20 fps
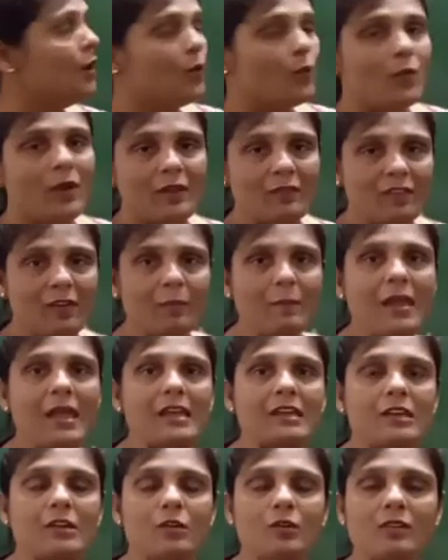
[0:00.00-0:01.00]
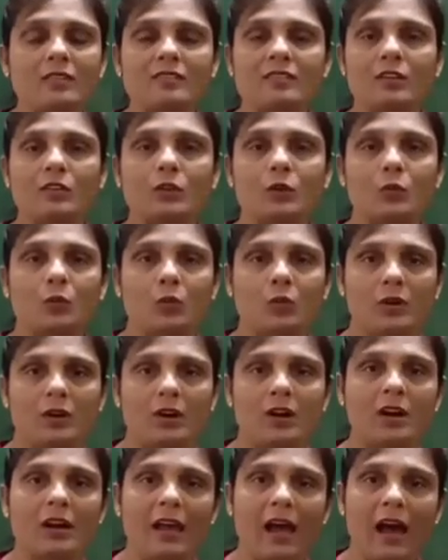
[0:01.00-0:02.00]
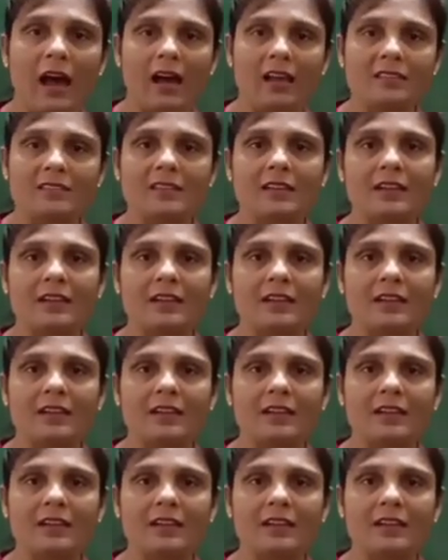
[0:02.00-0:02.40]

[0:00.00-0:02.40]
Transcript: When we make use of the word has